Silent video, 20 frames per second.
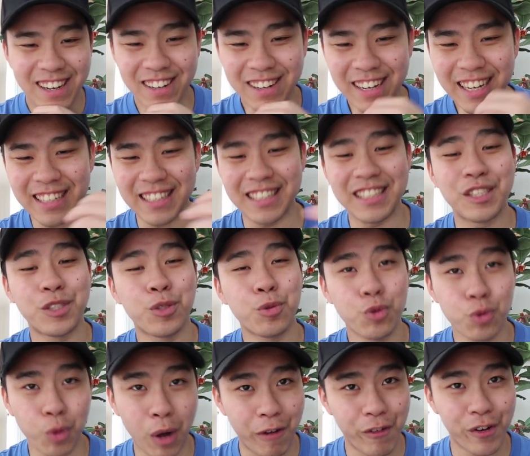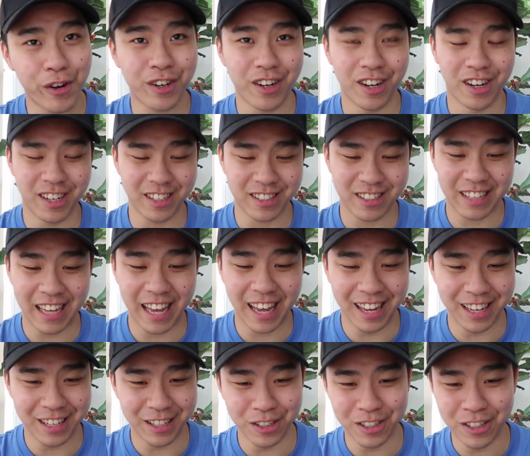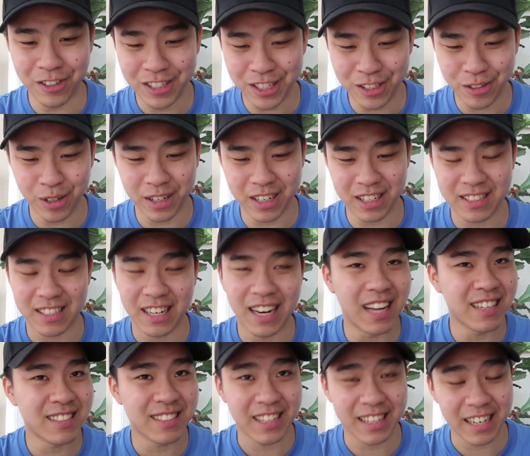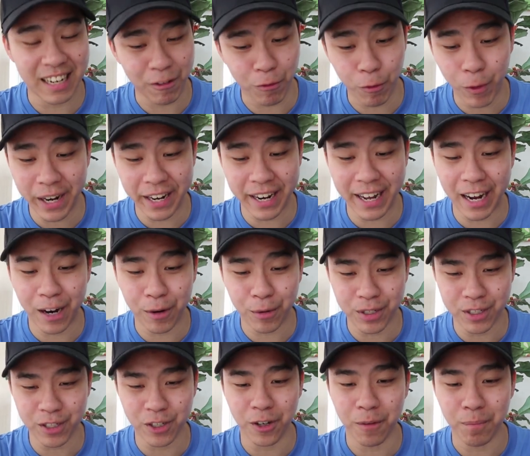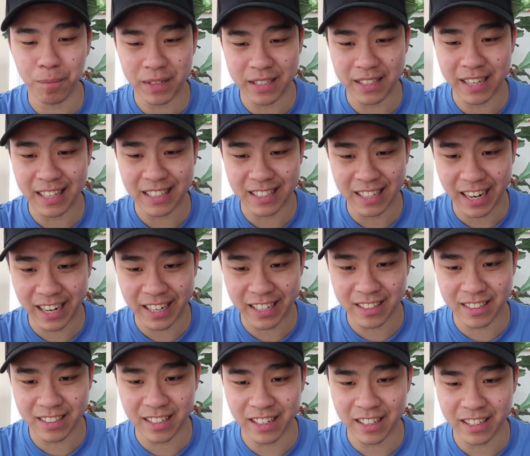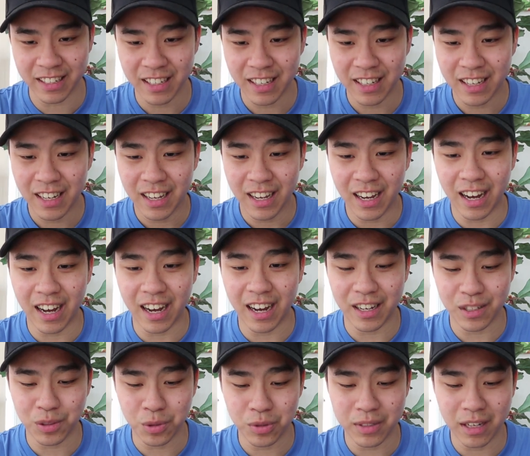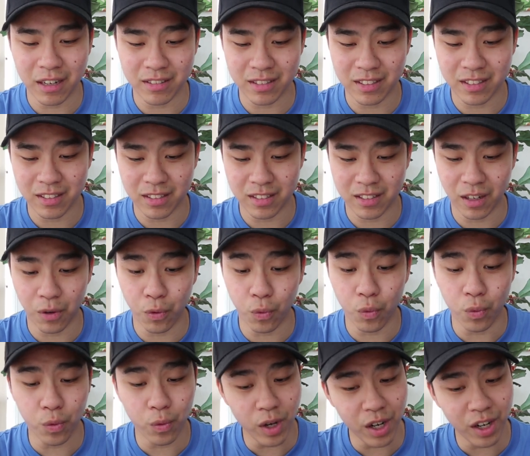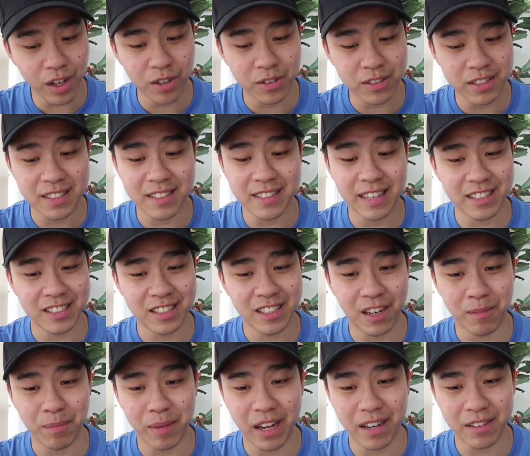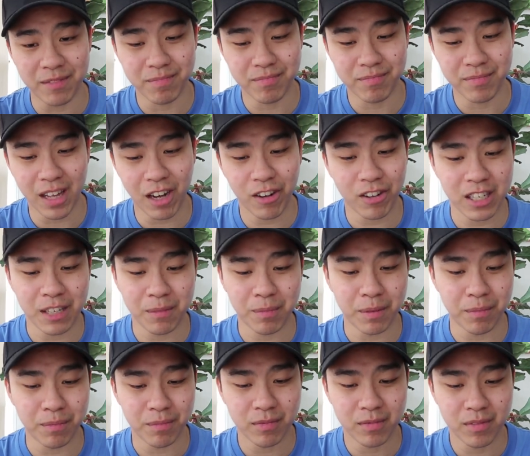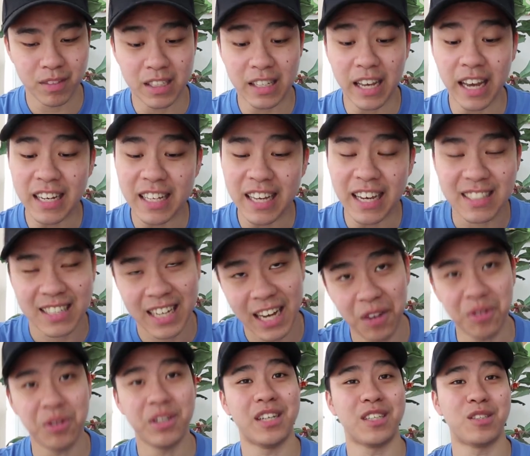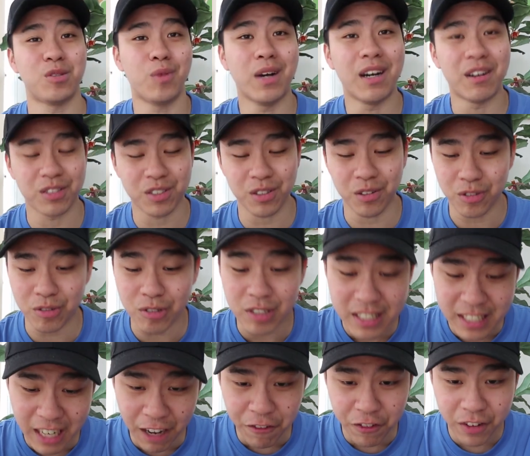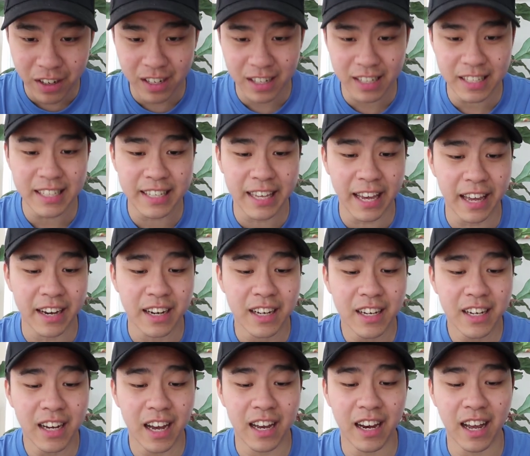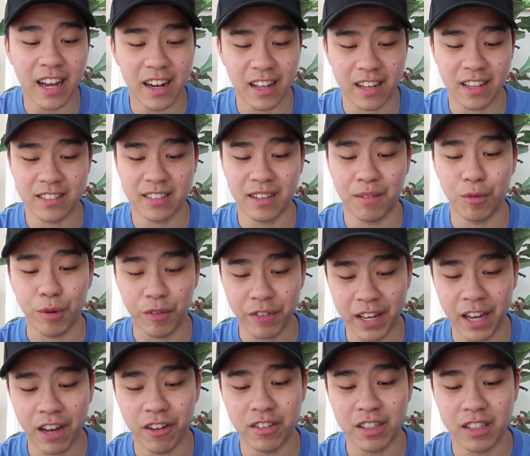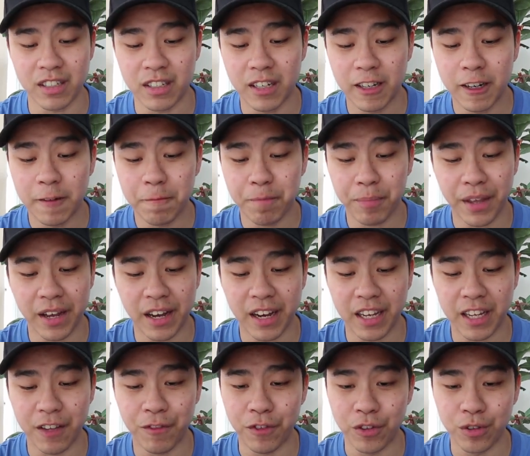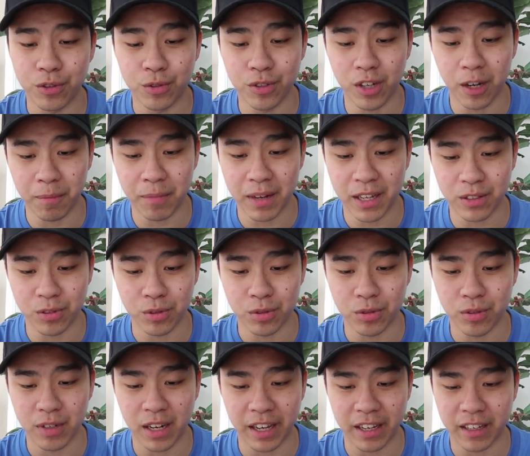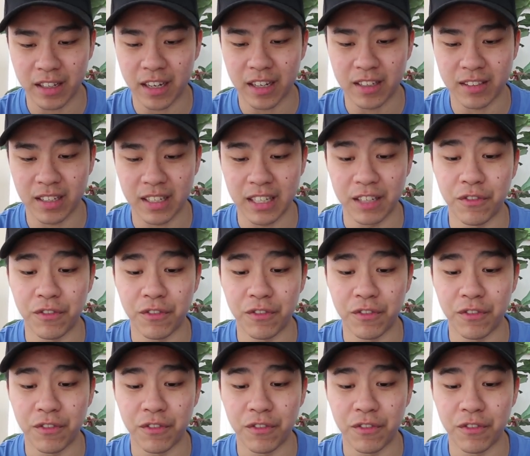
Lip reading: Okay, it's 12 o'clock and it only took us less than 1 hour to complete the entire thing. 2,000 whoa, this is actually not bad. I'll keep it. And he has counter as well, so you would definitely get an Alakazam with counter if you do not plan to, like, is it